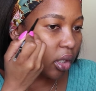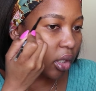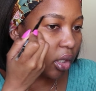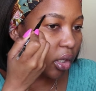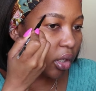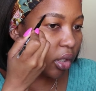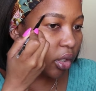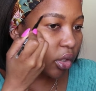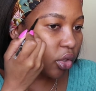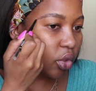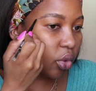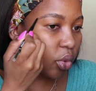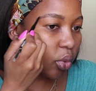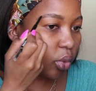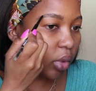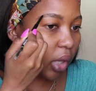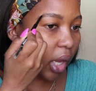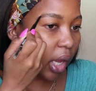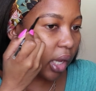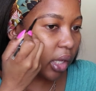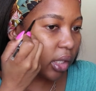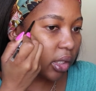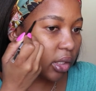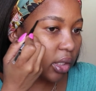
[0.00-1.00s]
the two
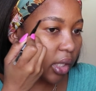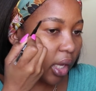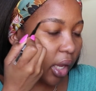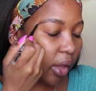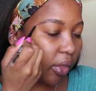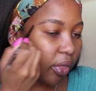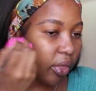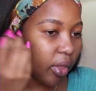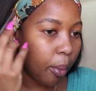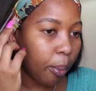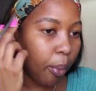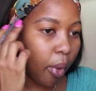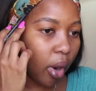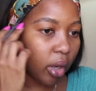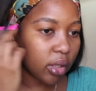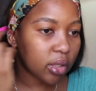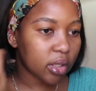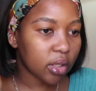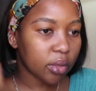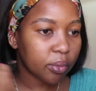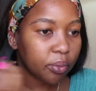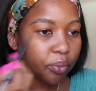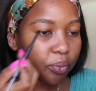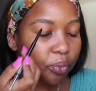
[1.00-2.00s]
lines at the
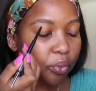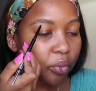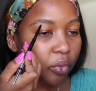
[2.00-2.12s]
bottom.